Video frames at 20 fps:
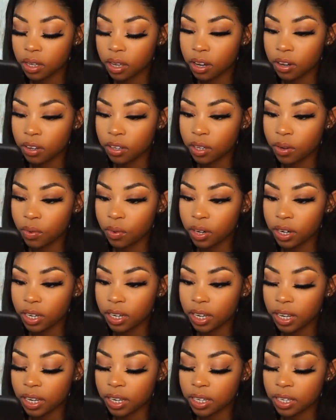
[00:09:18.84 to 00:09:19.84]
I only want
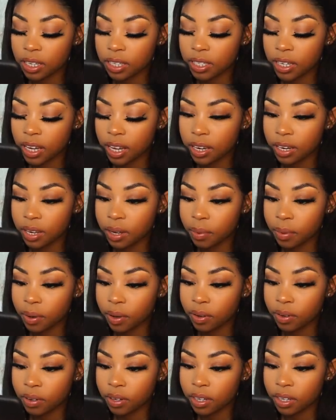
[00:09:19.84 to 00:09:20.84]
it like a tiny
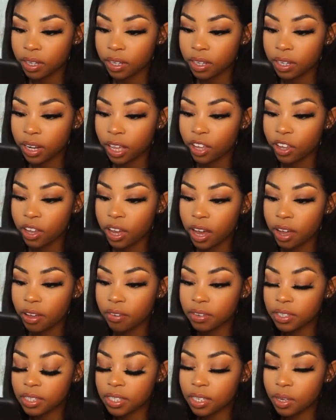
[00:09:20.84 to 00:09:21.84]
amount. Like you can't
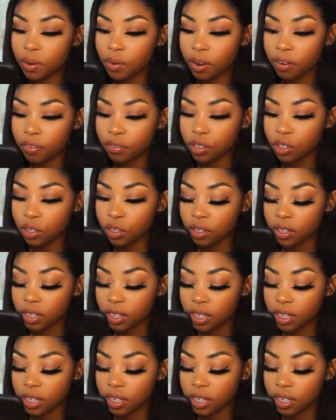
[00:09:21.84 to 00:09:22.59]
even see what I've done.